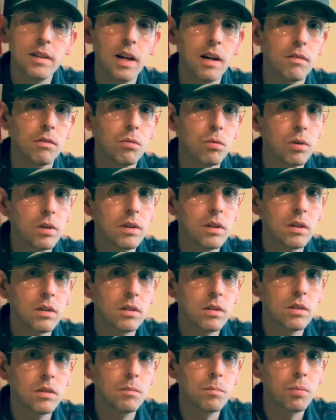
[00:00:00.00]
They have really
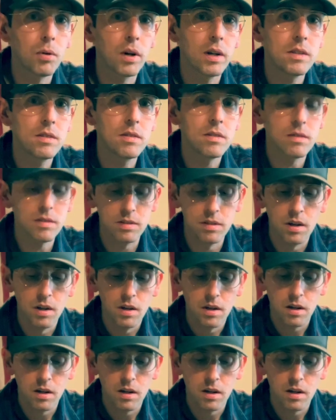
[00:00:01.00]
good prices,